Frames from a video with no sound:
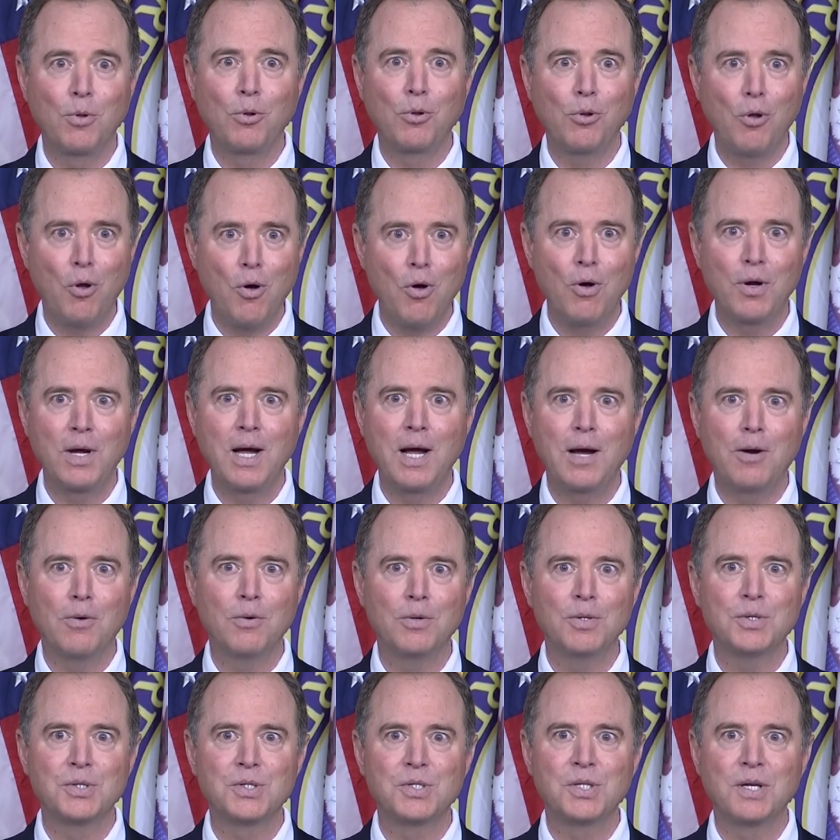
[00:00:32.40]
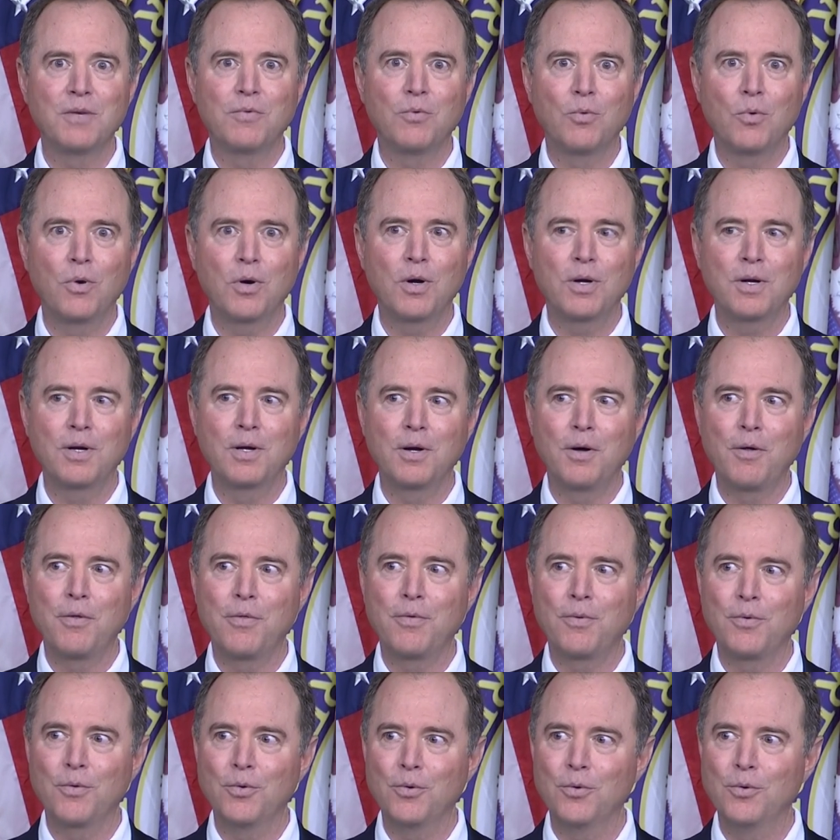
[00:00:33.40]
long hours of work
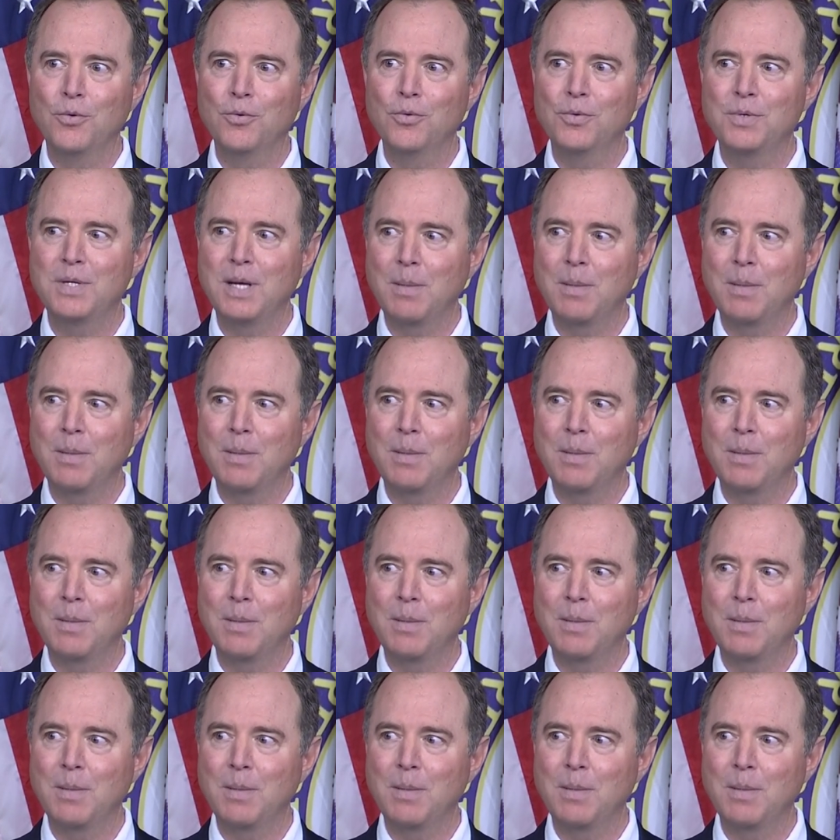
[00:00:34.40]
through